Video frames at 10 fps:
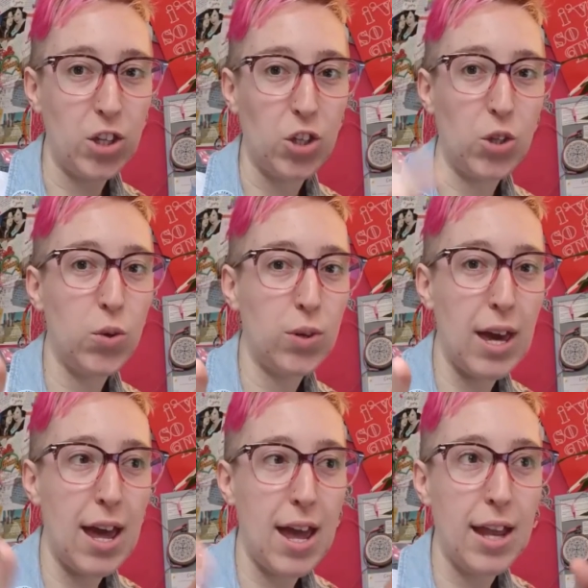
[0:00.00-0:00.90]
you
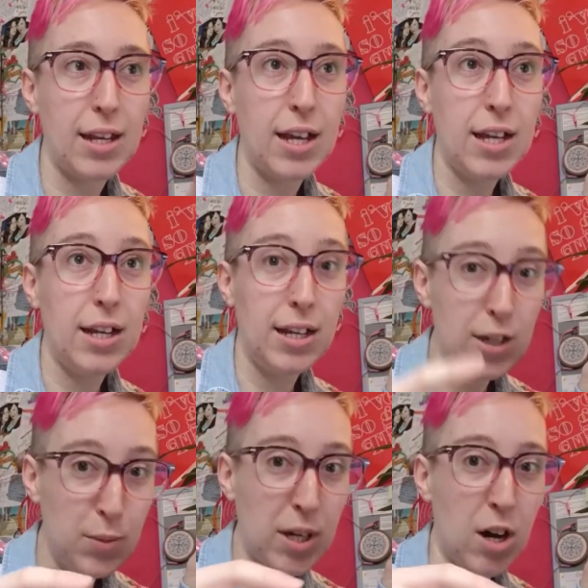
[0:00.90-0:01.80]
can
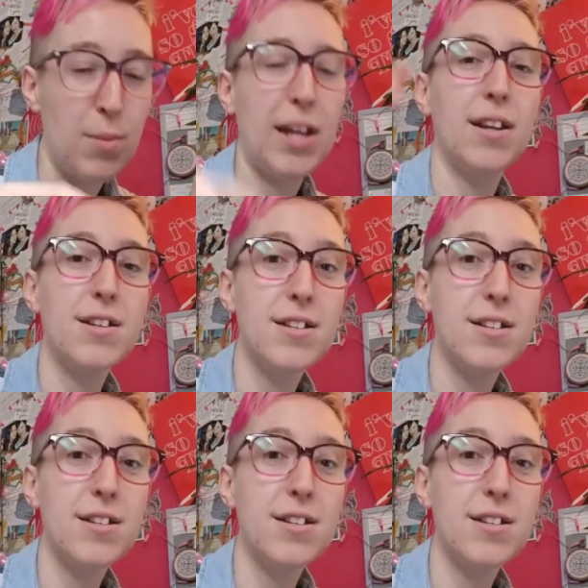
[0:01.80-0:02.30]
leave me a comment,